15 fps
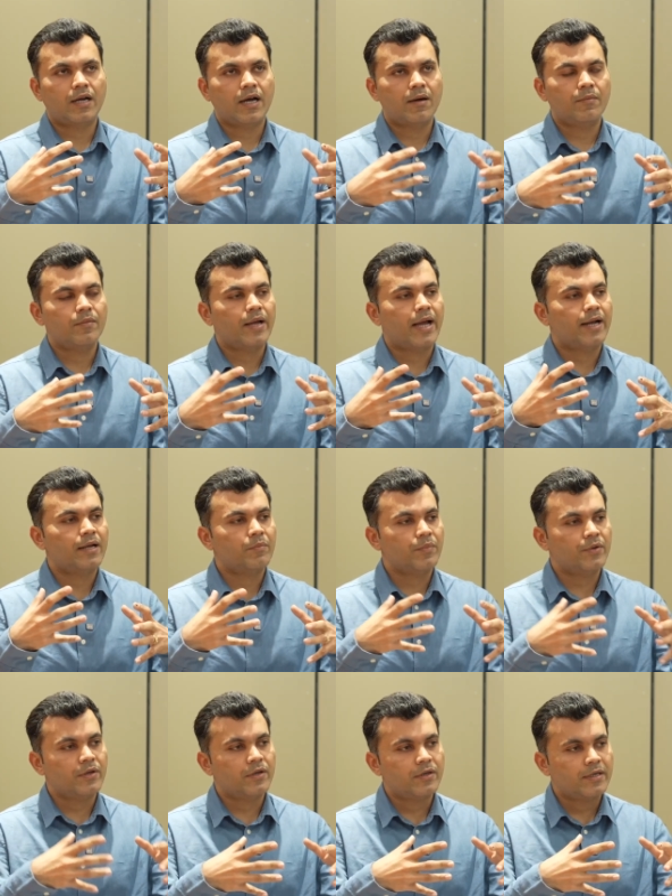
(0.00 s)
come and
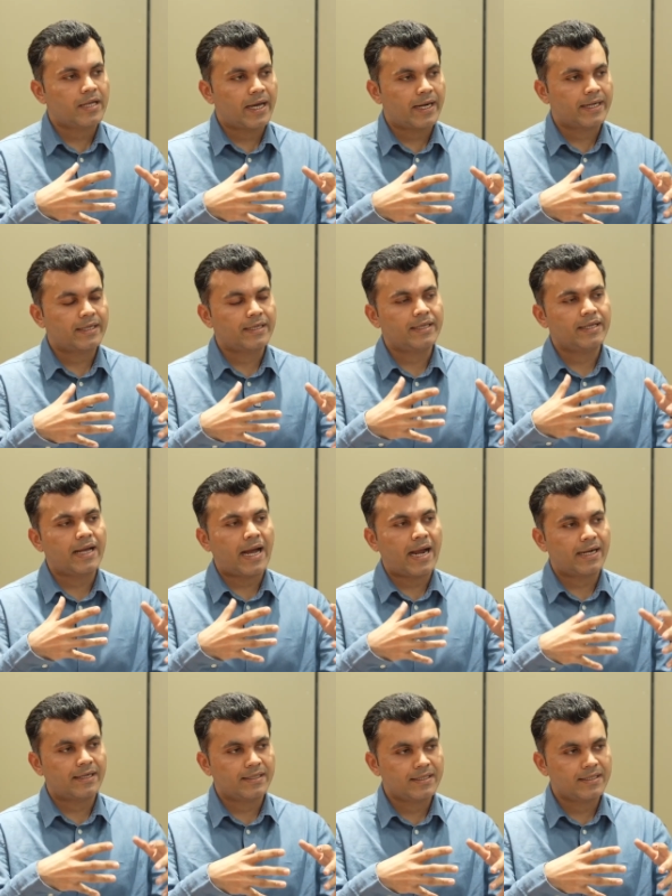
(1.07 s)
peer directly at